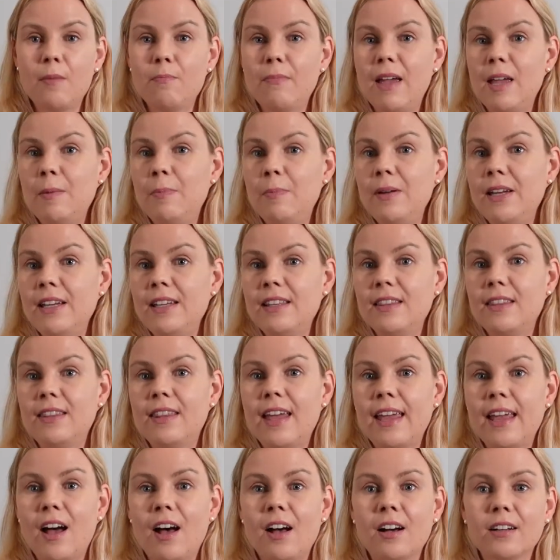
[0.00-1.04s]
Maybe
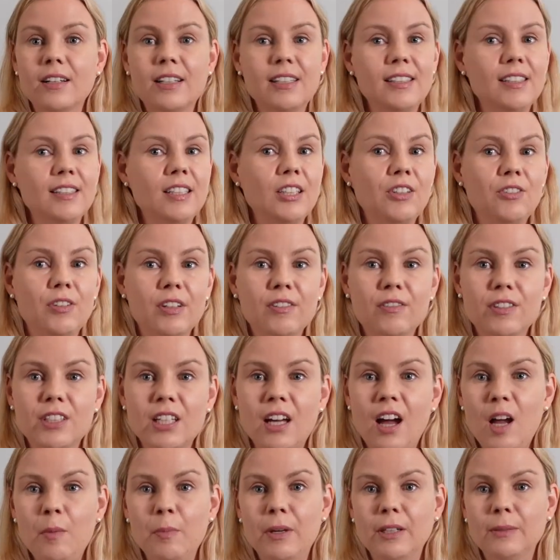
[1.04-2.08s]
they are considering
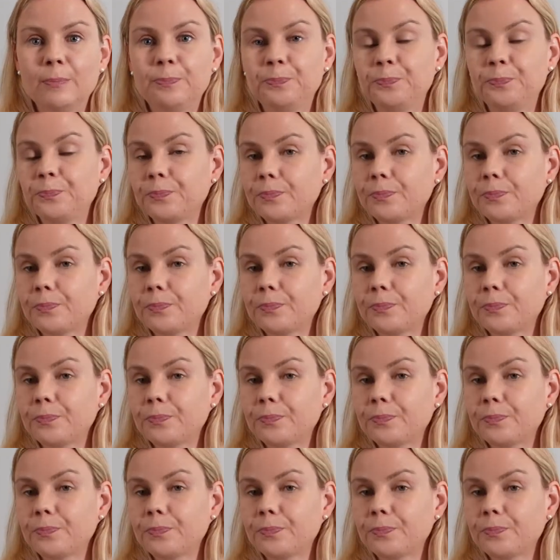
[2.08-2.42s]
retirement.